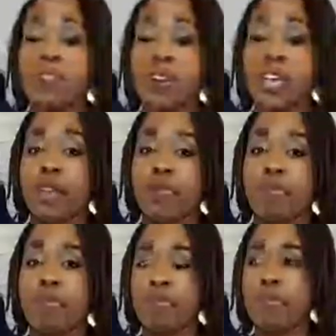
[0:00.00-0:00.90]
kit,
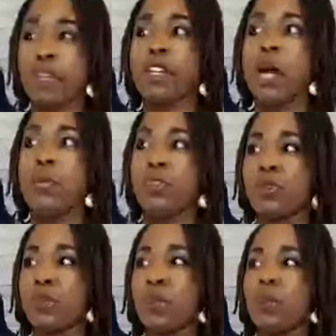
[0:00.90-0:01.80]
it'll come with
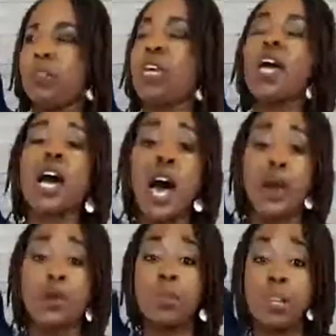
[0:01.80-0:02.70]
3 bulbs.
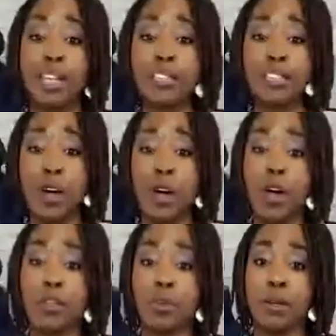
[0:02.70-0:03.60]
I replaced
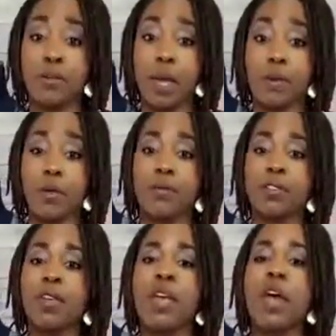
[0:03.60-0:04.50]
all 3 of my bulbs.
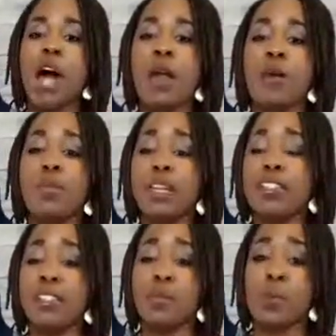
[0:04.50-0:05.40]
I
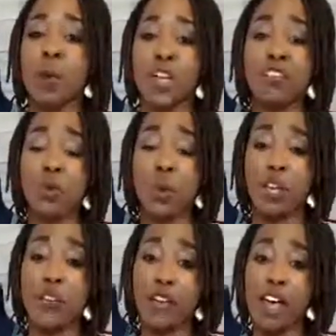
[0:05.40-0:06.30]
replaced them with
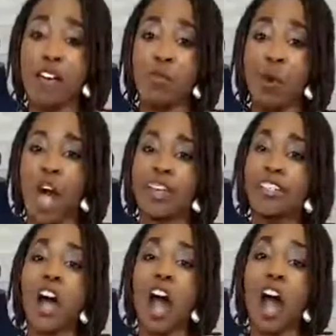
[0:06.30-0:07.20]

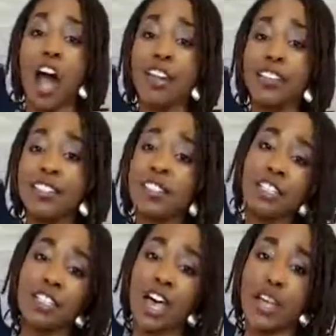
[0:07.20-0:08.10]
25-watt OTT
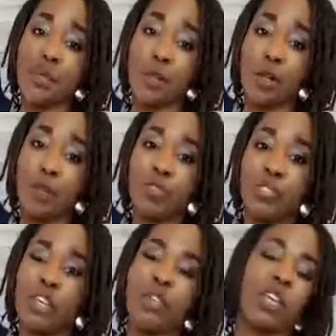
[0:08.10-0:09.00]
light bulbs,
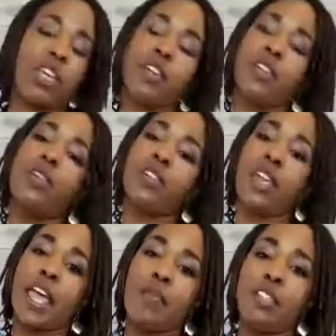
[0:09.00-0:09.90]
and you can get those
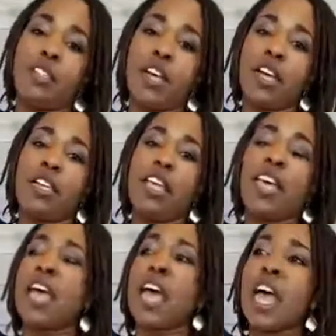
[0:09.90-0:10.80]
on Amazon,
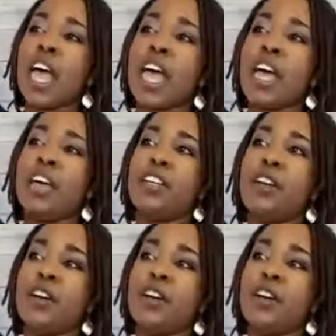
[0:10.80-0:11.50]
and